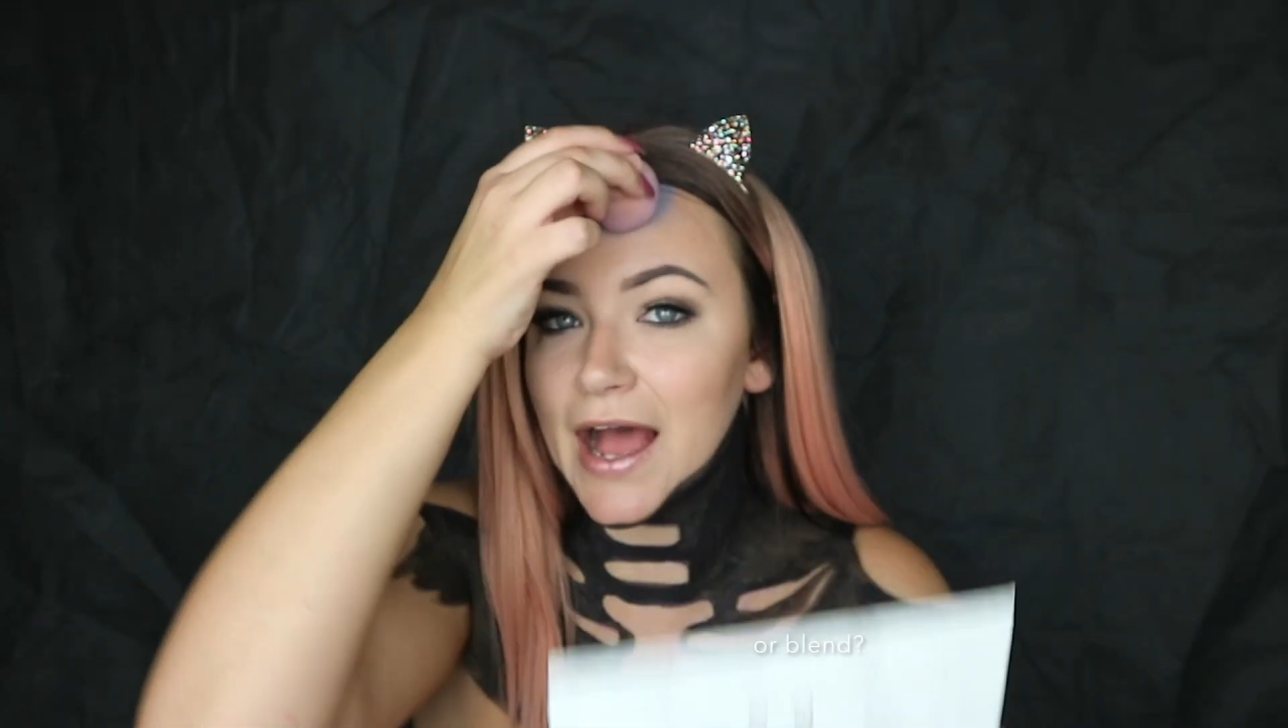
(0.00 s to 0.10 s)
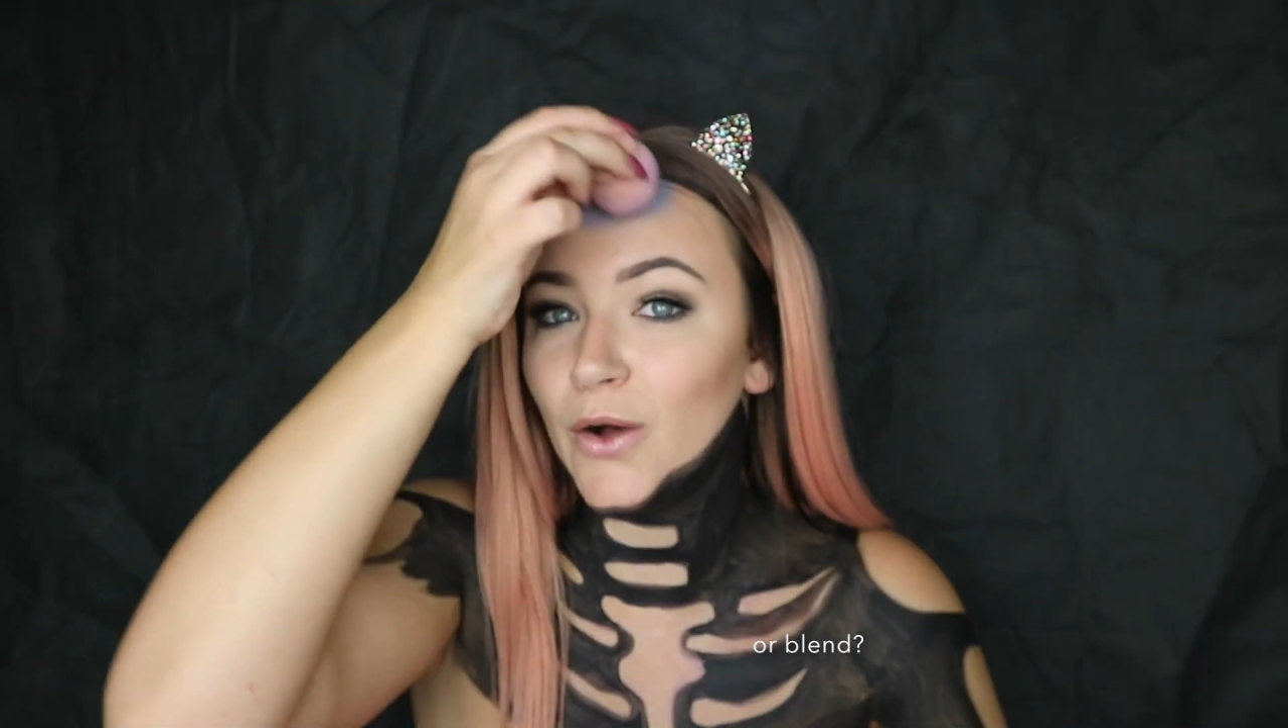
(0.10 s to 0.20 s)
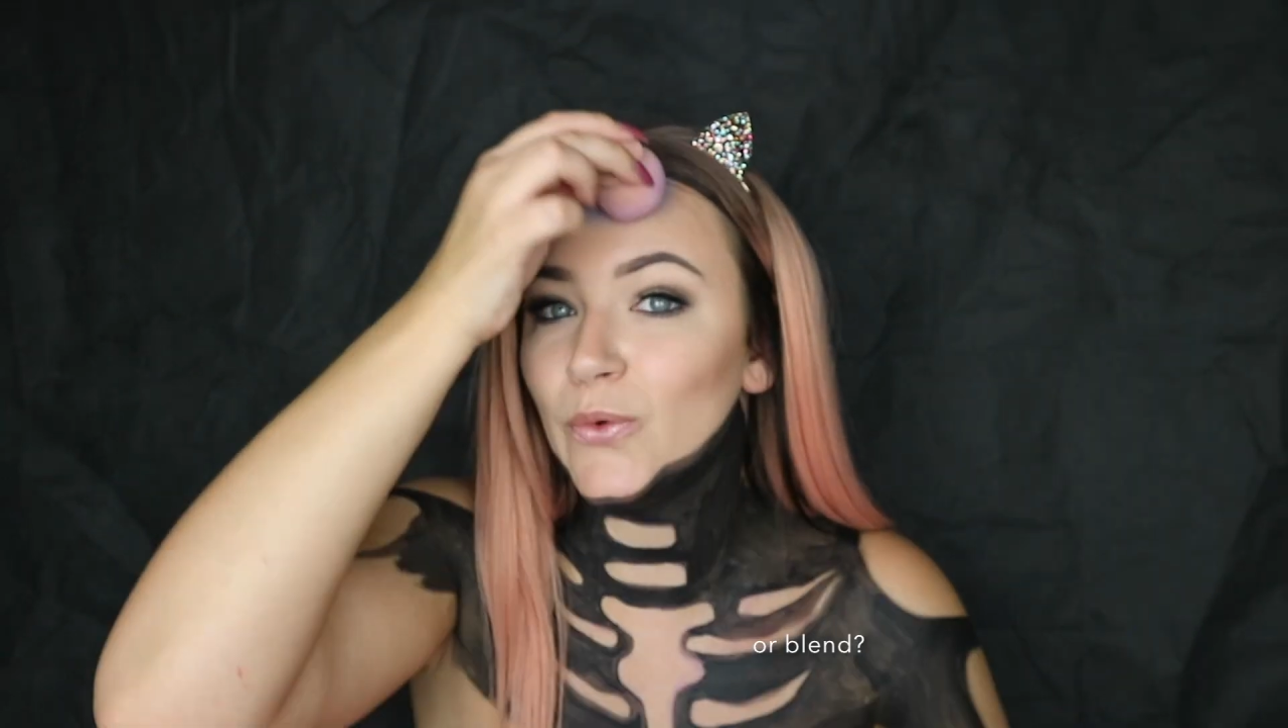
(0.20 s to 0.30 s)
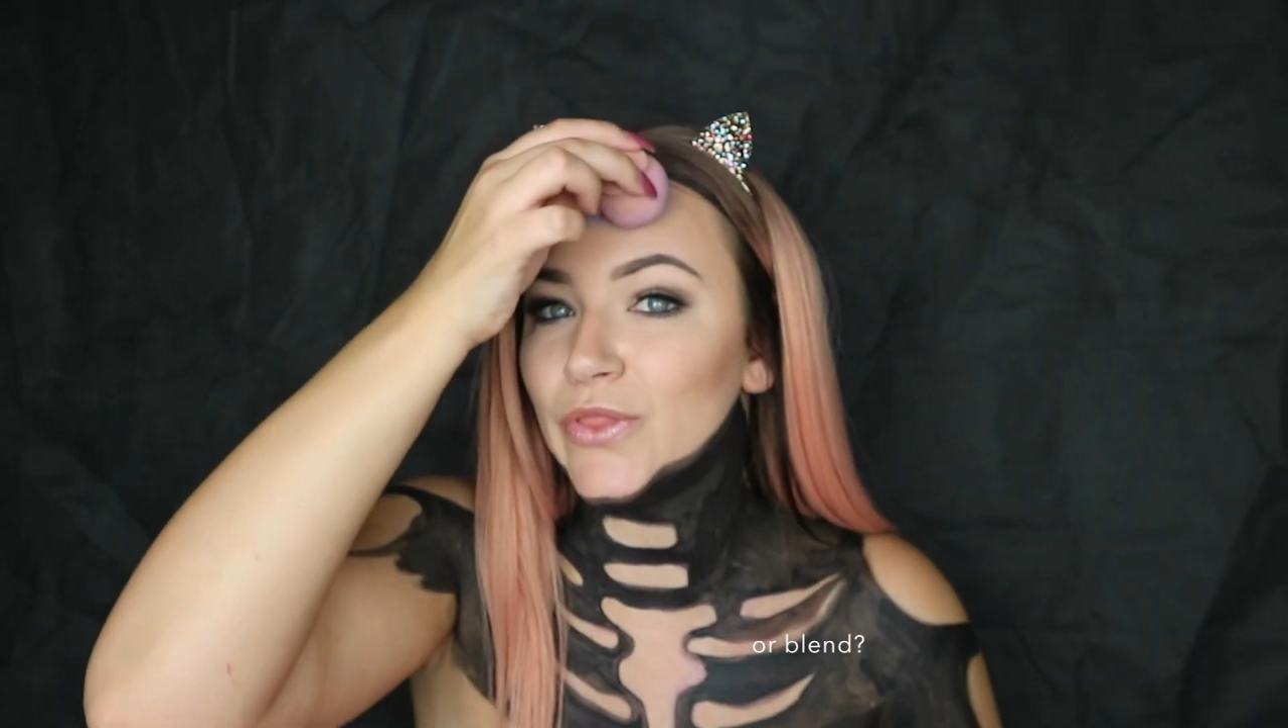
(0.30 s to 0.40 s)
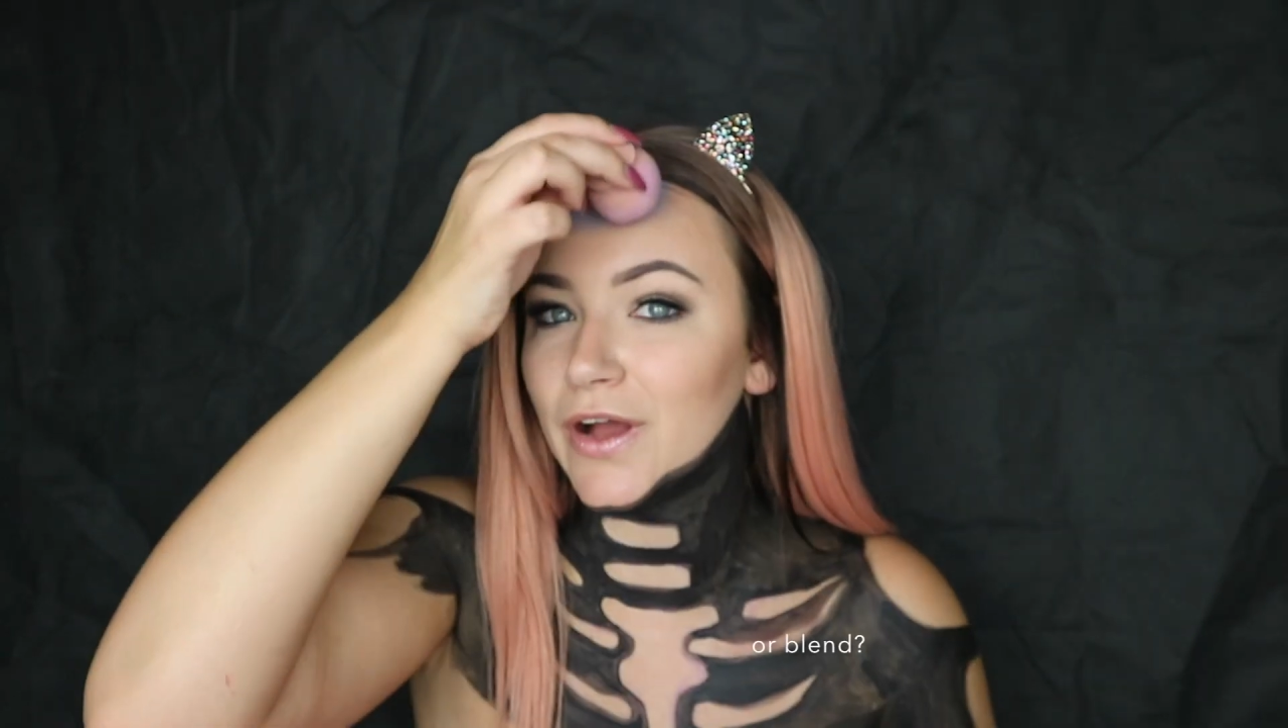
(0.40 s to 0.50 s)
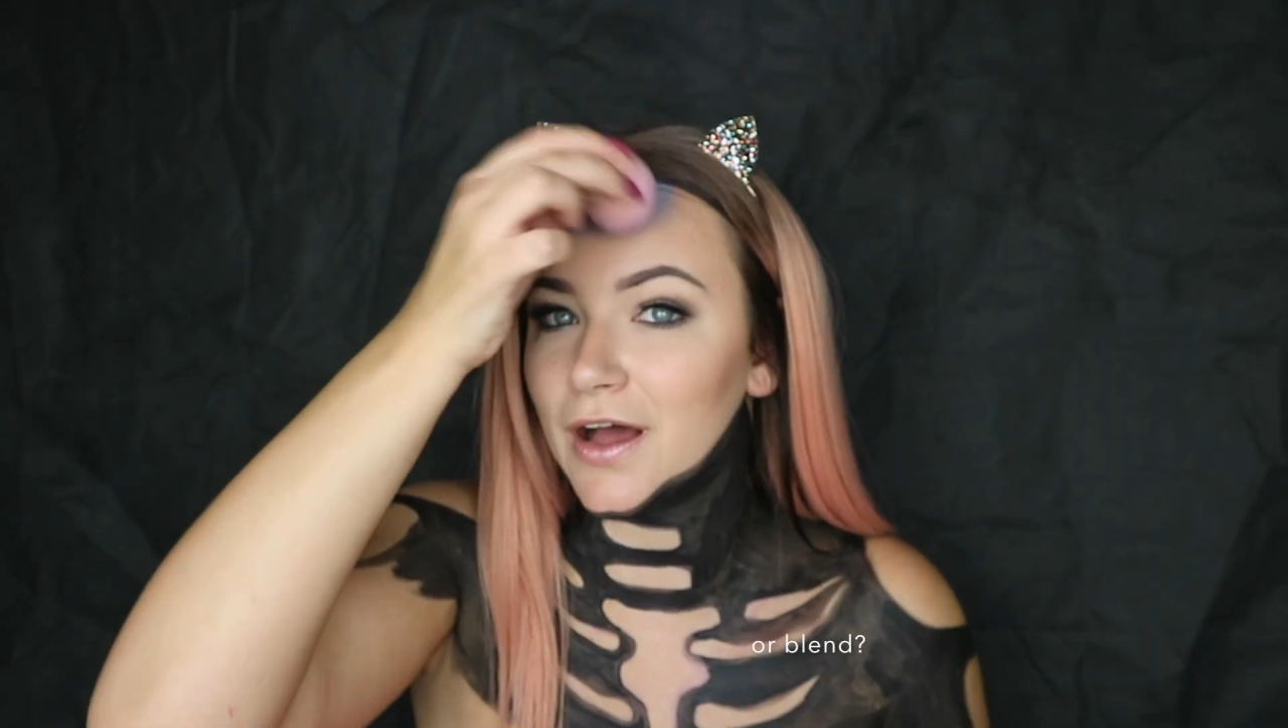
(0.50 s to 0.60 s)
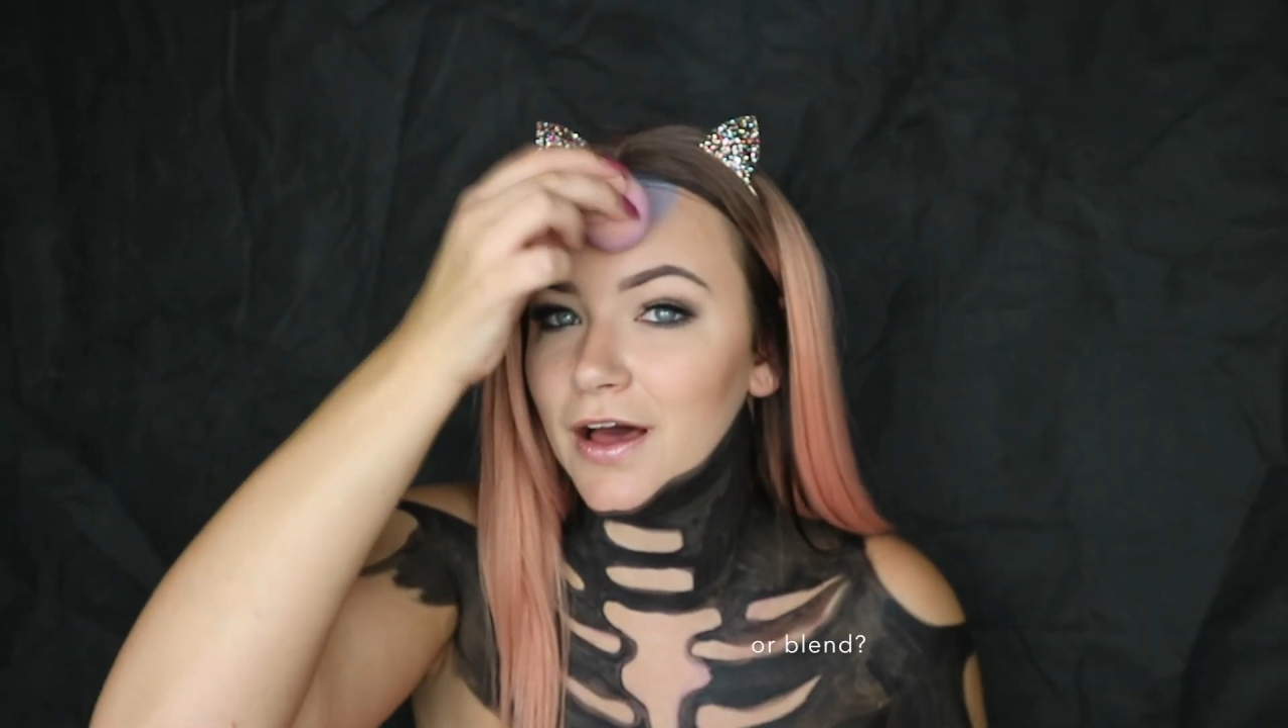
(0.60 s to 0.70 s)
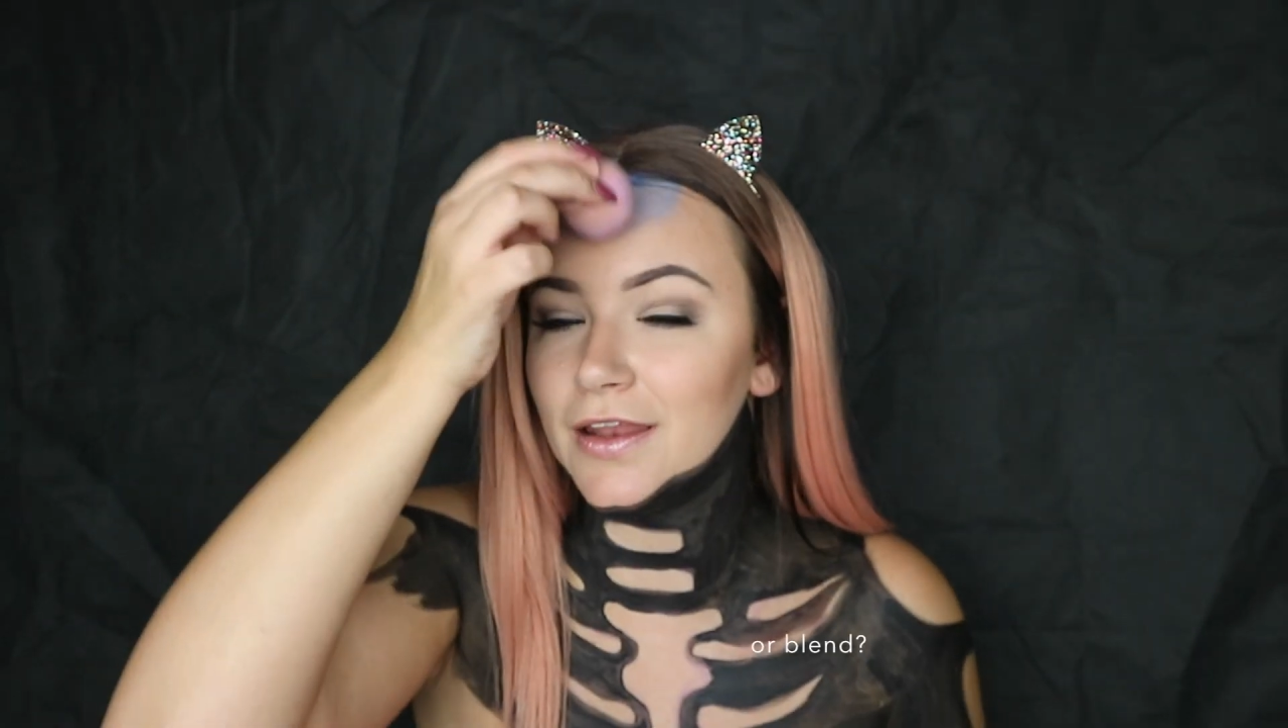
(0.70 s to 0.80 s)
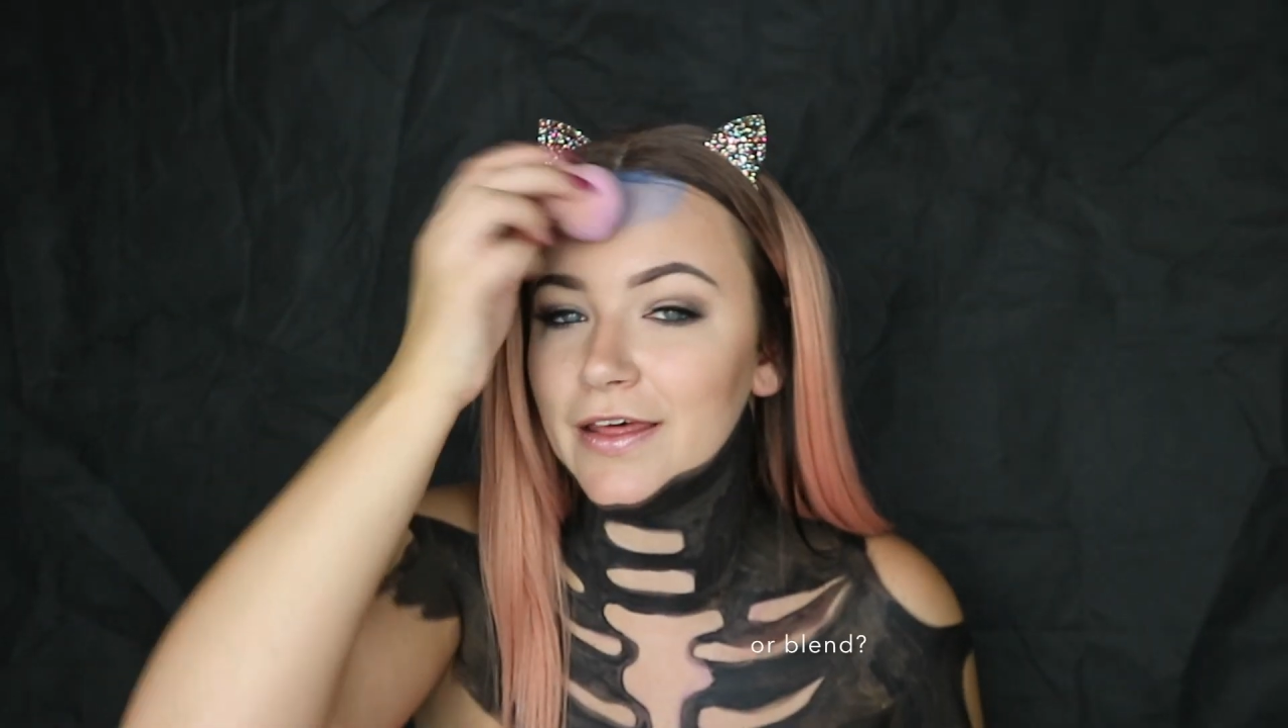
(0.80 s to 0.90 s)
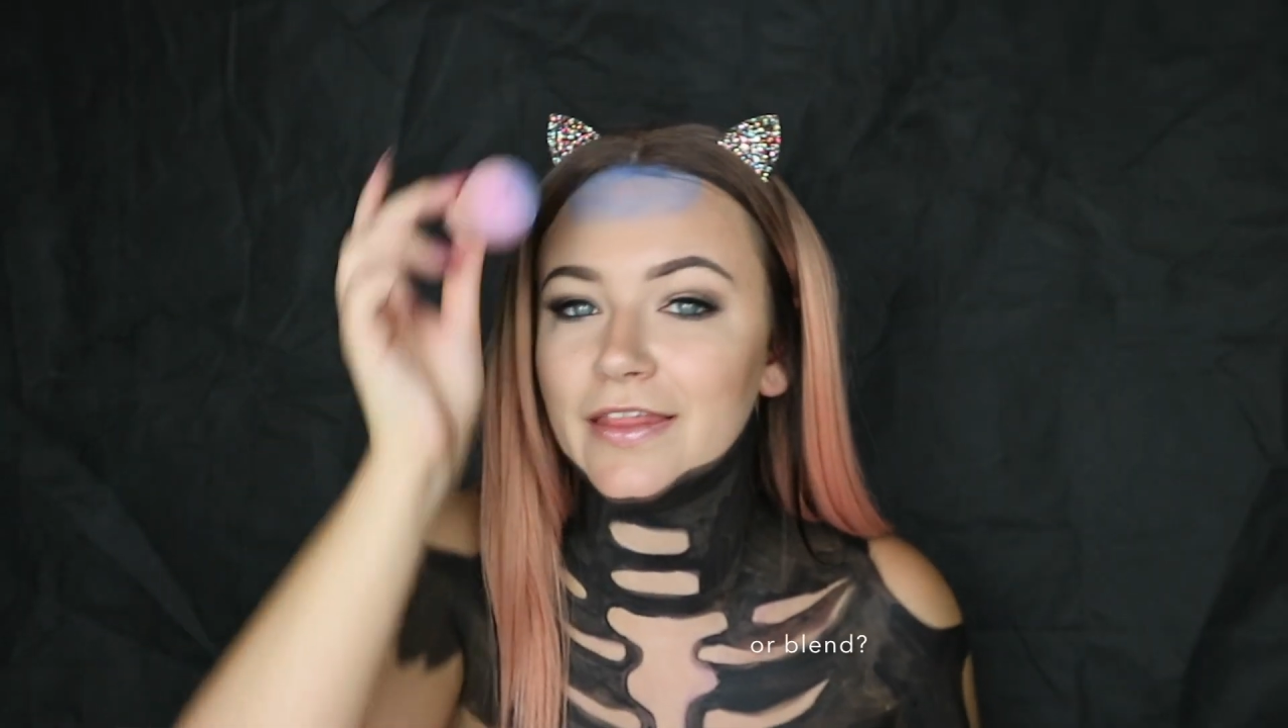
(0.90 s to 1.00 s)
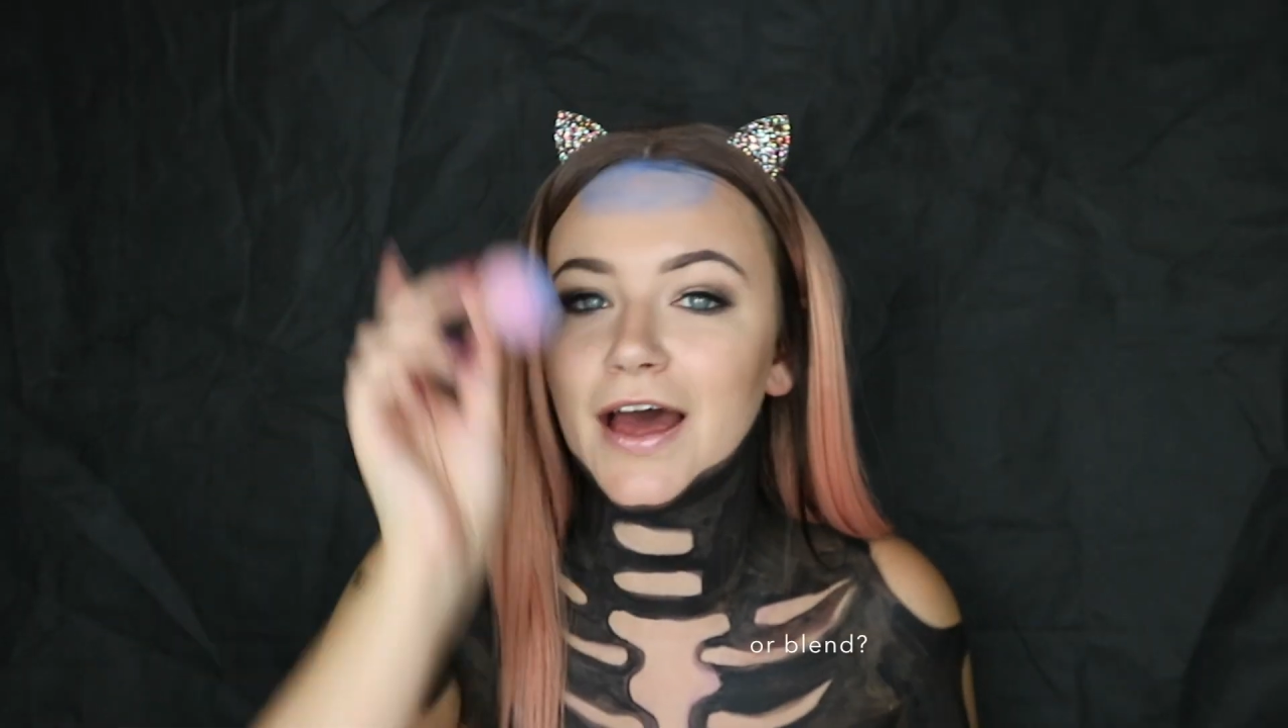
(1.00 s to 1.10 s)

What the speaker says: out the colour,